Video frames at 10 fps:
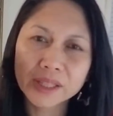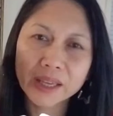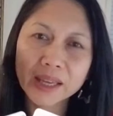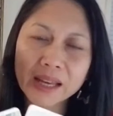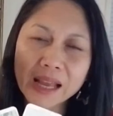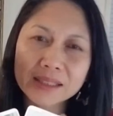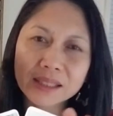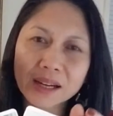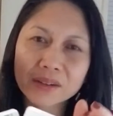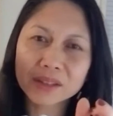and has
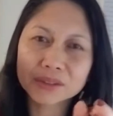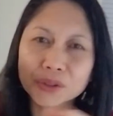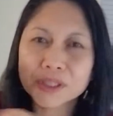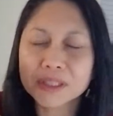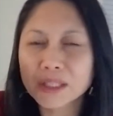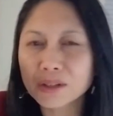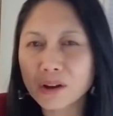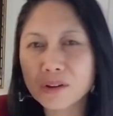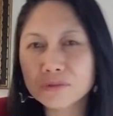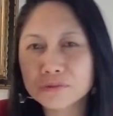a characteristic
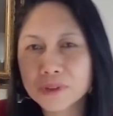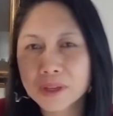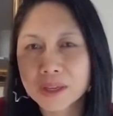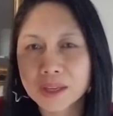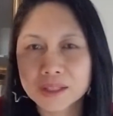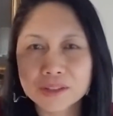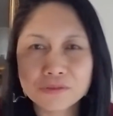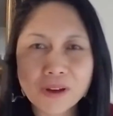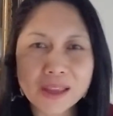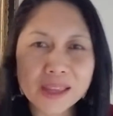of
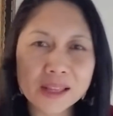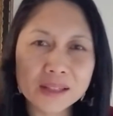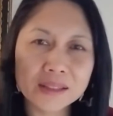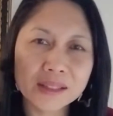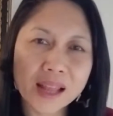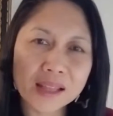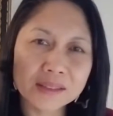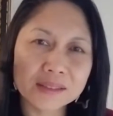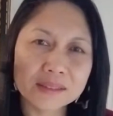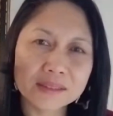defiant,
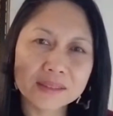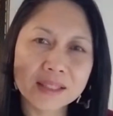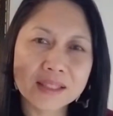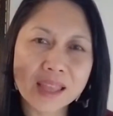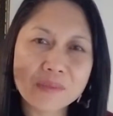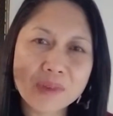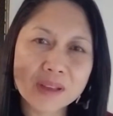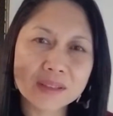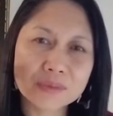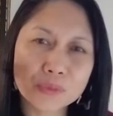not the same
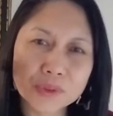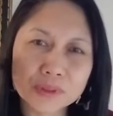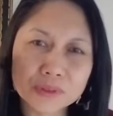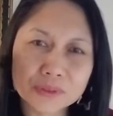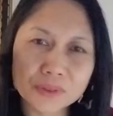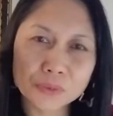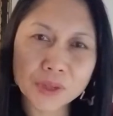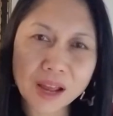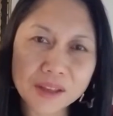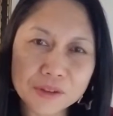as
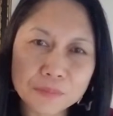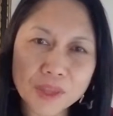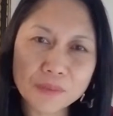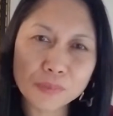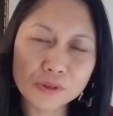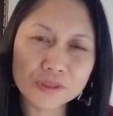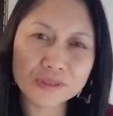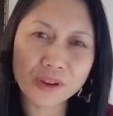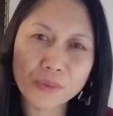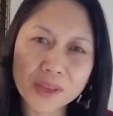with other people's
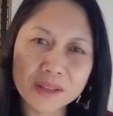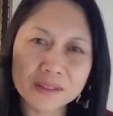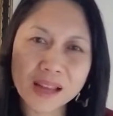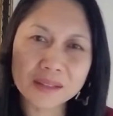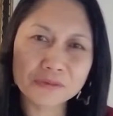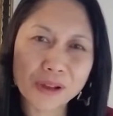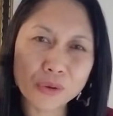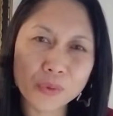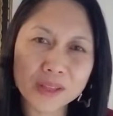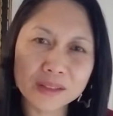doing, not
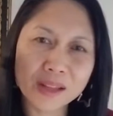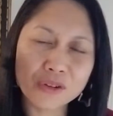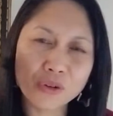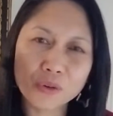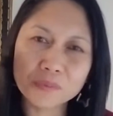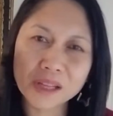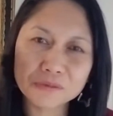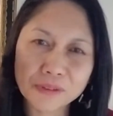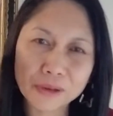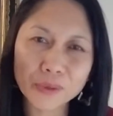following the norm,
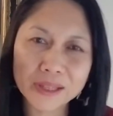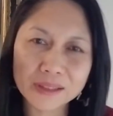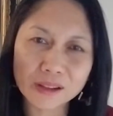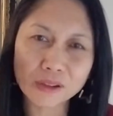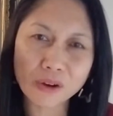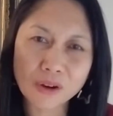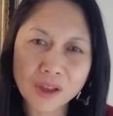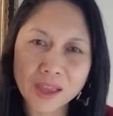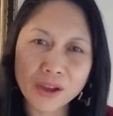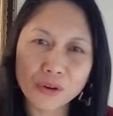not following the law,
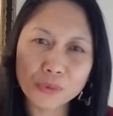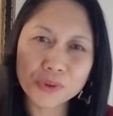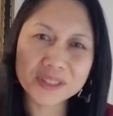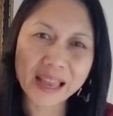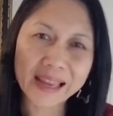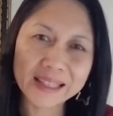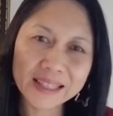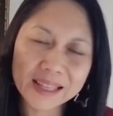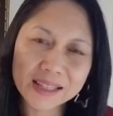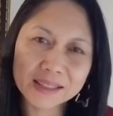always
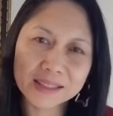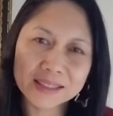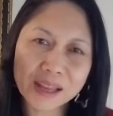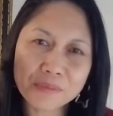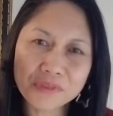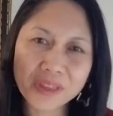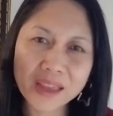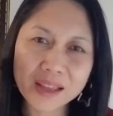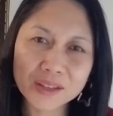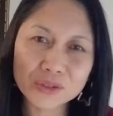hiding
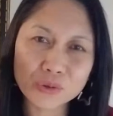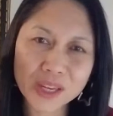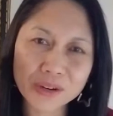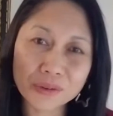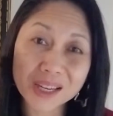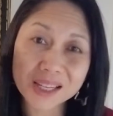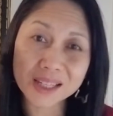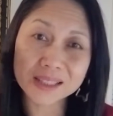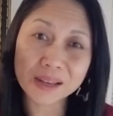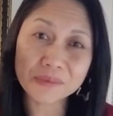something,
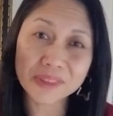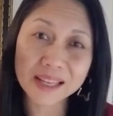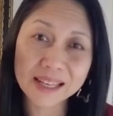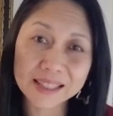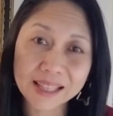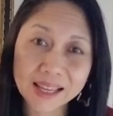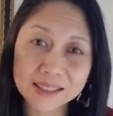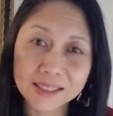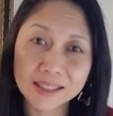trickery, something like that.